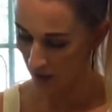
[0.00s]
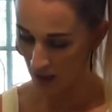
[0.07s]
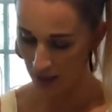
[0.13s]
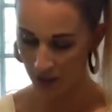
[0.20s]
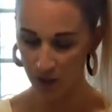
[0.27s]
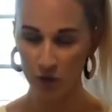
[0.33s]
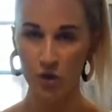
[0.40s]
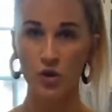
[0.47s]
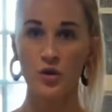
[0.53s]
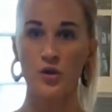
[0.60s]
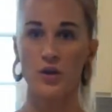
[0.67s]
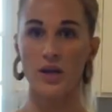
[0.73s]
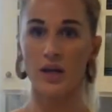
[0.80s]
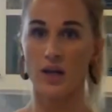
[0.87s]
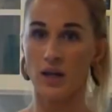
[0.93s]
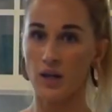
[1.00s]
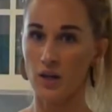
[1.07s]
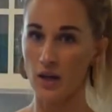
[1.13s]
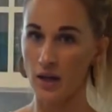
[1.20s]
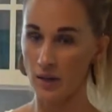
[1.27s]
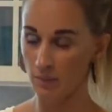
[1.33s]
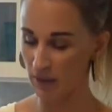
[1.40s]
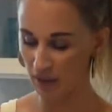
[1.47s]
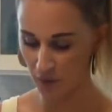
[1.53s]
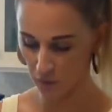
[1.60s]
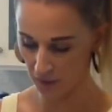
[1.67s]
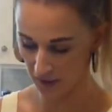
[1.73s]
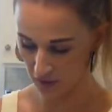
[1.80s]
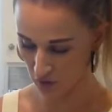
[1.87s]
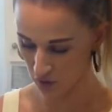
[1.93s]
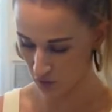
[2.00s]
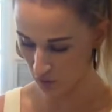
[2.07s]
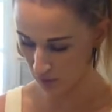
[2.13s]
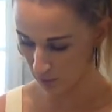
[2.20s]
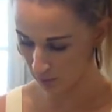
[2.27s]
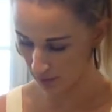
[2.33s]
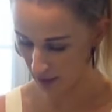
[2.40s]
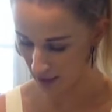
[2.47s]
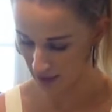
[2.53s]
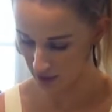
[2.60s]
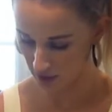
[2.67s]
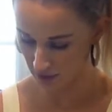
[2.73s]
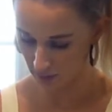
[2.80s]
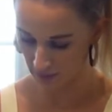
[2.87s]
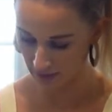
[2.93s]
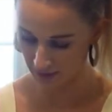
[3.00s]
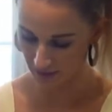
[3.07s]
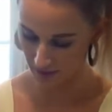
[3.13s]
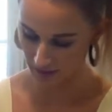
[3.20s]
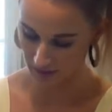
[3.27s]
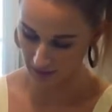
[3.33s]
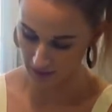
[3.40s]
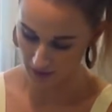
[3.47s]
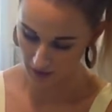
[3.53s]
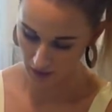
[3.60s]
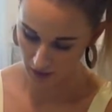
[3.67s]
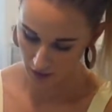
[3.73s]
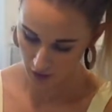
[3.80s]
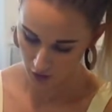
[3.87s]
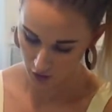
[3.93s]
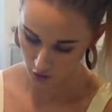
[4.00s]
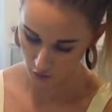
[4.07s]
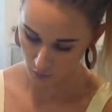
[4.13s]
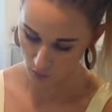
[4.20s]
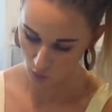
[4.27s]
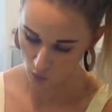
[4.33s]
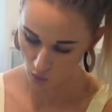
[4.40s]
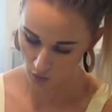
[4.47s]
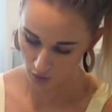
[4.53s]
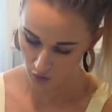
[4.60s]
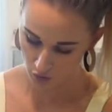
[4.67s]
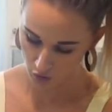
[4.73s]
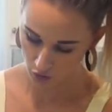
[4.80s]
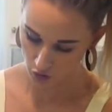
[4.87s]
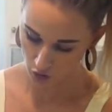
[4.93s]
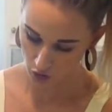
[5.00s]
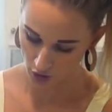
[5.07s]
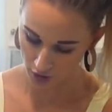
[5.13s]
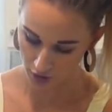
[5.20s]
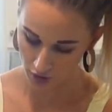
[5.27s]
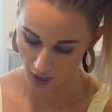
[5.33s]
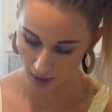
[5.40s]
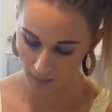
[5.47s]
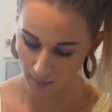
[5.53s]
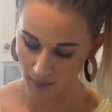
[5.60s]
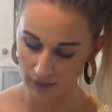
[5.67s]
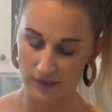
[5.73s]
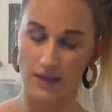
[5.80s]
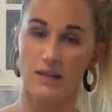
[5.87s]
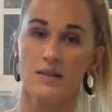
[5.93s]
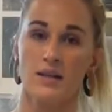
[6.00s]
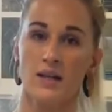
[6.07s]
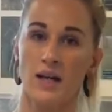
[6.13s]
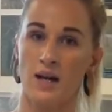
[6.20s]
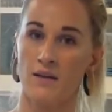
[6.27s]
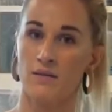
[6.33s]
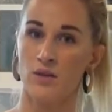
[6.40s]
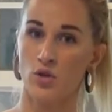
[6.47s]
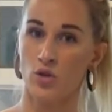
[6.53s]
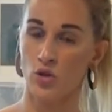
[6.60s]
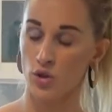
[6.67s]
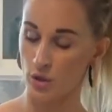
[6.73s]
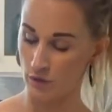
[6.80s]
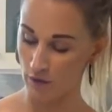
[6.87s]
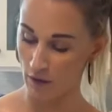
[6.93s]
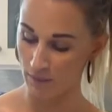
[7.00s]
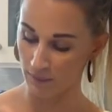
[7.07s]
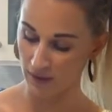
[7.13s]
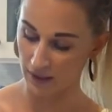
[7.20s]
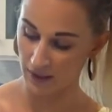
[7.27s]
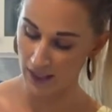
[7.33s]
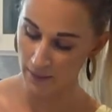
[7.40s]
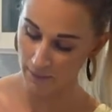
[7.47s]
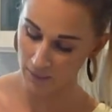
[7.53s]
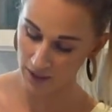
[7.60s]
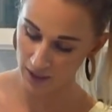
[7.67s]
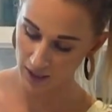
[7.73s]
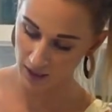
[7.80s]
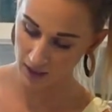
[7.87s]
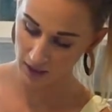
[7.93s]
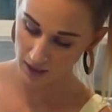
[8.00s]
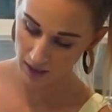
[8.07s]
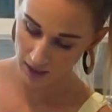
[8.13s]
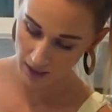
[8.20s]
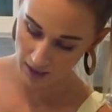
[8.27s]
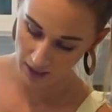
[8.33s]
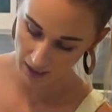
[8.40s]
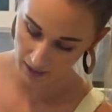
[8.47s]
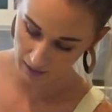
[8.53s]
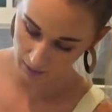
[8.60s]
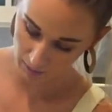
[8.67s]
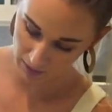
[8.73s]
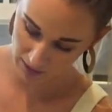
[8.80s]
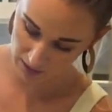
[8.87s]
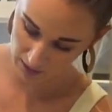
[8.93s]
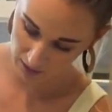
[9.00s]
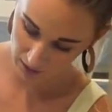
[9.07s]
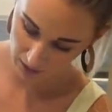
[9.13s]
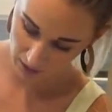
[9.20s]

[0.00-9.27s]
I don't know a better way to do it, but I just basically just pour the juices on top, because that's going to have the juices from the lemon and the meat.